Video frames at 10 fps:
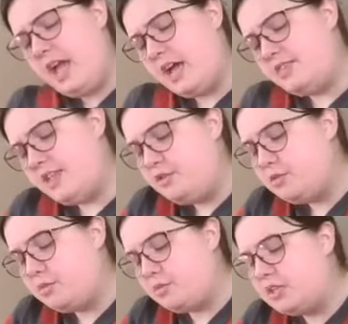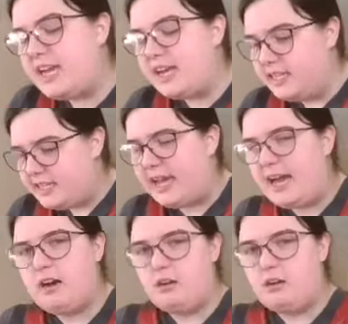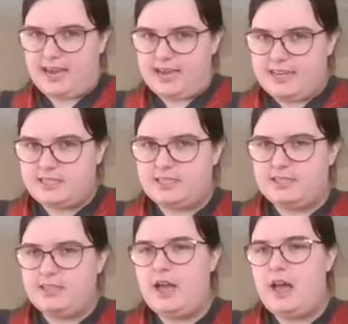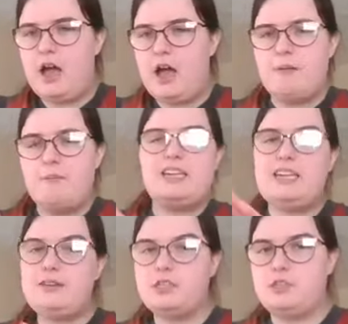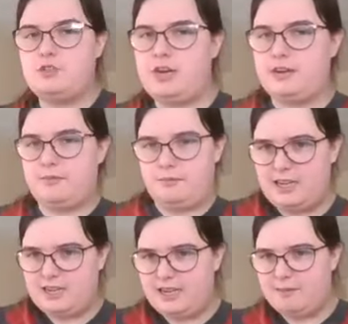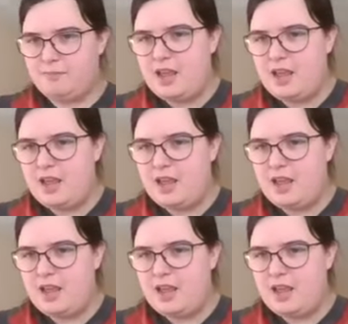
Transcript: and then you would want to take it out of its case and leave it to dry completely.